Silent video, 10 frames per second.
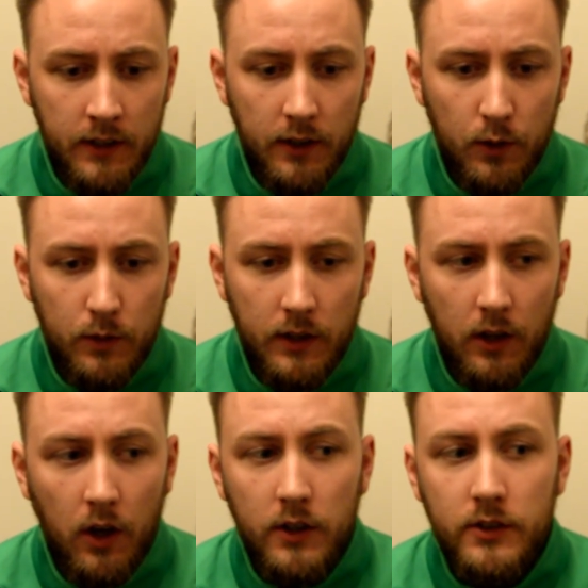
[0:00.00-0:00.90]
the
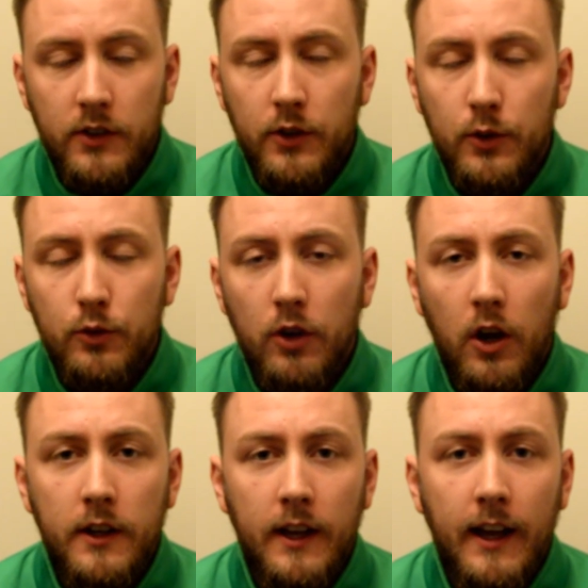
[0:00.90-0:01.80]
loss to
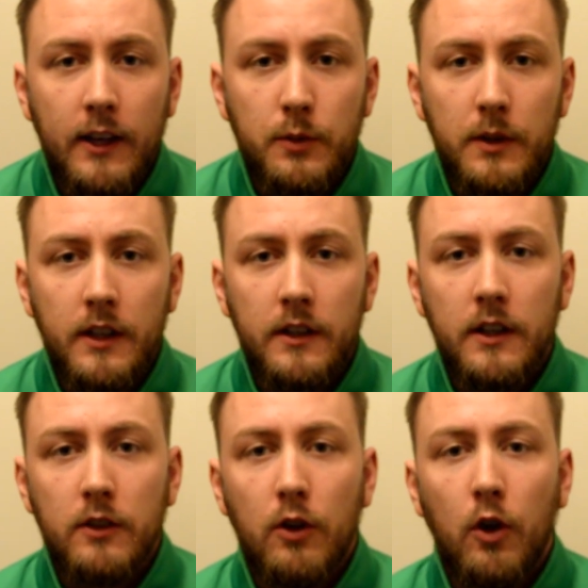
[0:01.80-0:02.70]
Drogheda last week, you'd
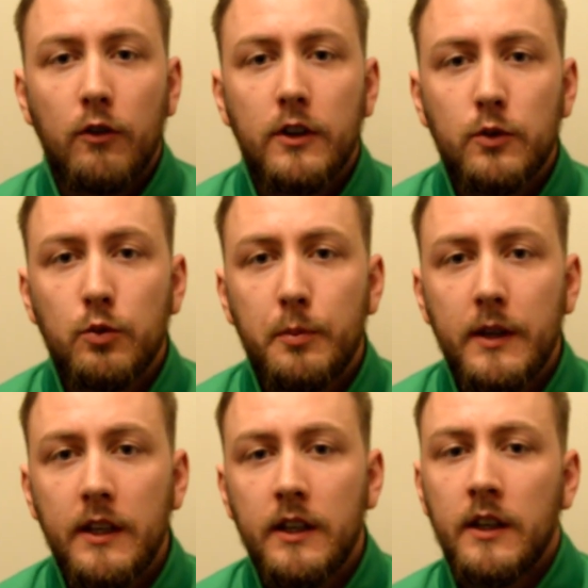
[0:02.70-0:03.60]
think Rovers would
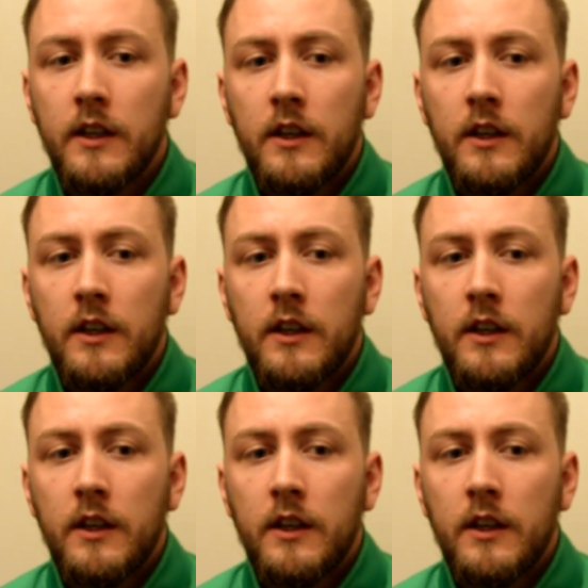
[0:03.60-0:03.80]
be,